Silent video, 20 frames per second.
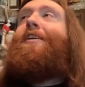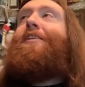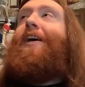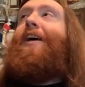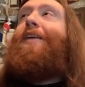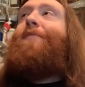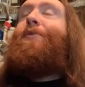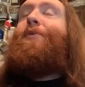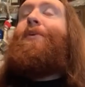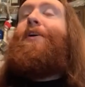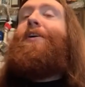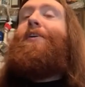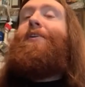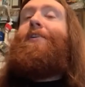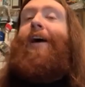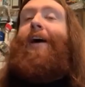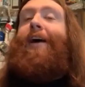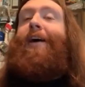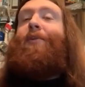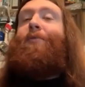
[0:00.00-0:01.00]
time around
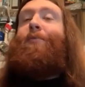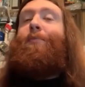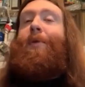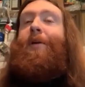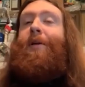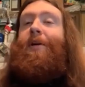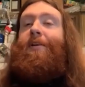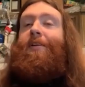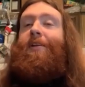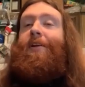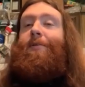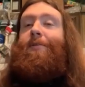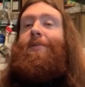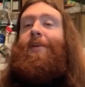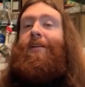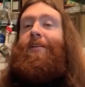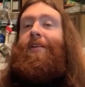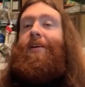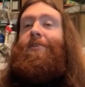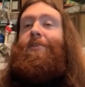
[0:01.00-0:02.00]
I had a beard that was
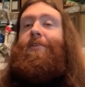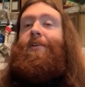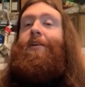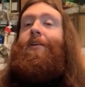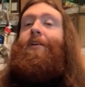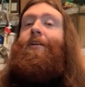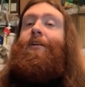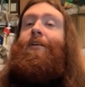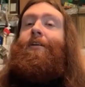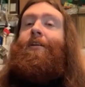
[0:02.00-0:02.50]
like down to here.